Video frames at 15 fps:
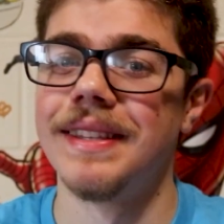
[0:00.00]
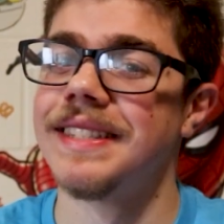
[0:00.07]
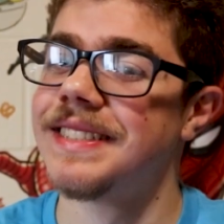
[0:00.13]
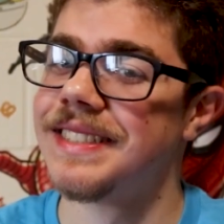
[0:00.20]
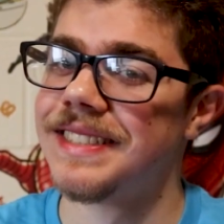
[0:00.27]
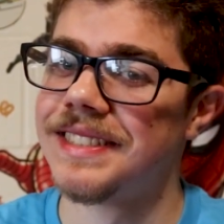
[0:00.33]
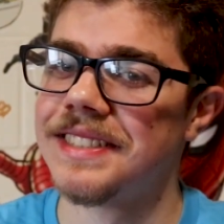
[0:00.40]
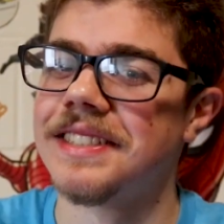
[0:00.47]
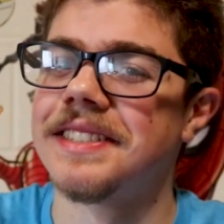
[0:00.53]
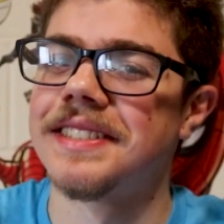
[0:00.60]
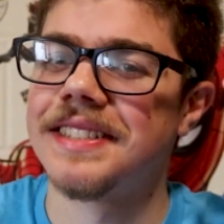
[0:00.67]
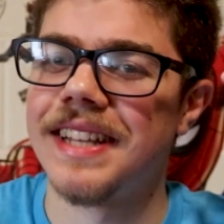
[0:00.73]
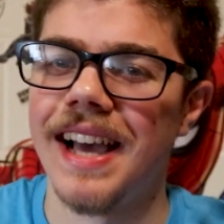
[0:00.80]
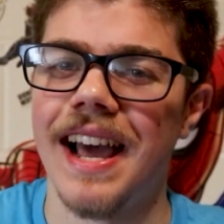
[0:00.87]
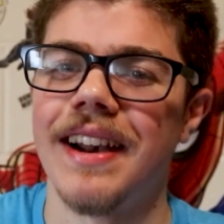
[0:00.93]
This is
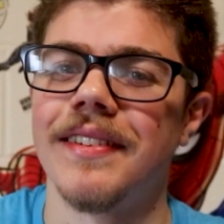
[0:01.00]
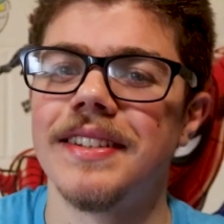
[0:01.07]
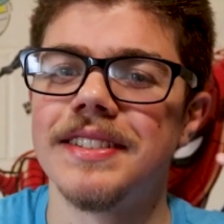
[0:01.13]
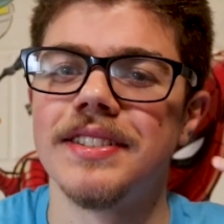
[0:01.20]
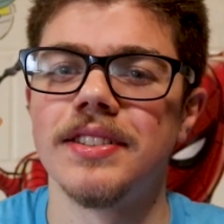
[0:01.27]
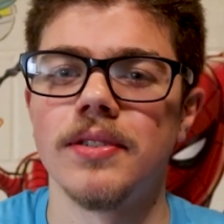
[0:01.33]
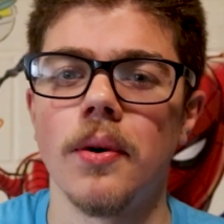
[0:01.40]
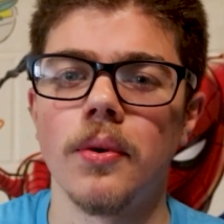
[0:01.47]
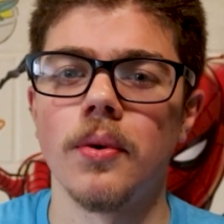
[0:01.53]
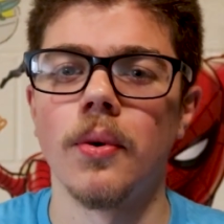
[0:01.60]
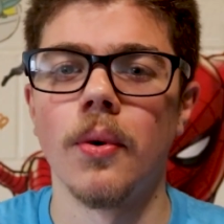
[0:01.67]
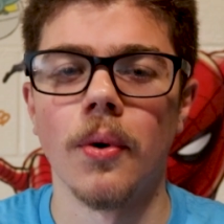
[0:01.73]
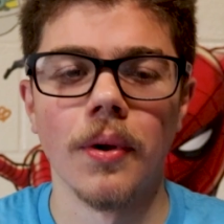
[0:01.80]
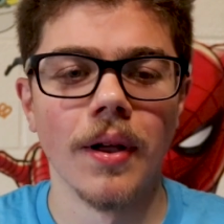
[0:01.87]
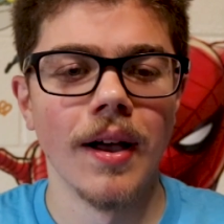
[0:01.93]
just, I don't know, this is so
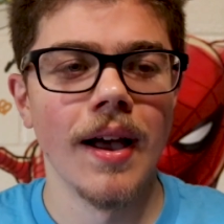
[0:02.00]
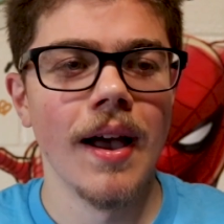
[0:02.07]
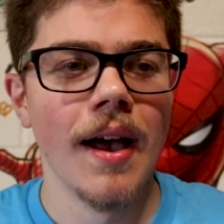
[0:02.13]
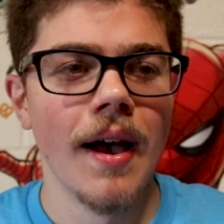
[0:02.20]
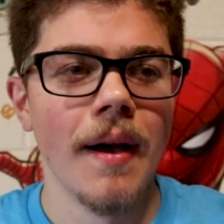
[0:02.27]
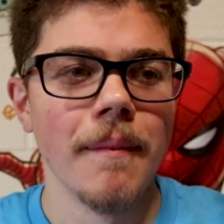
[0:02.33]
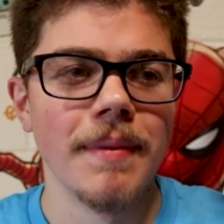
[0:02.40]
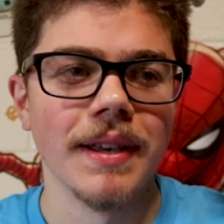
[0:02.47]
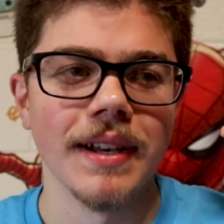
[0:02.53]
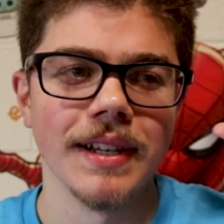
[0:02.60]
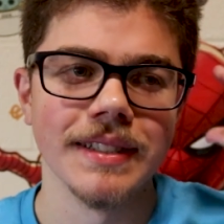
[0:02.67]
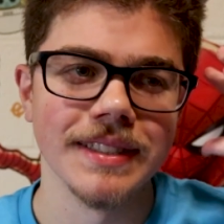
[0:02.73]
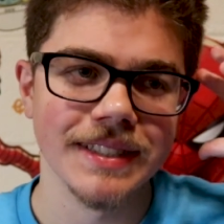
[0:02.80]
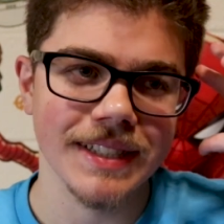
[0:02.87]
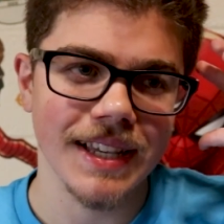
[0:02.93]
cool,
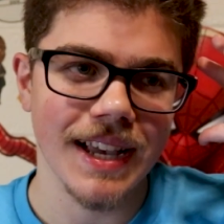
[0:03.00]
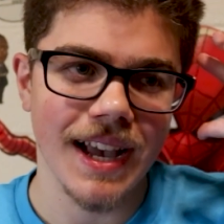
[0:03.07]
because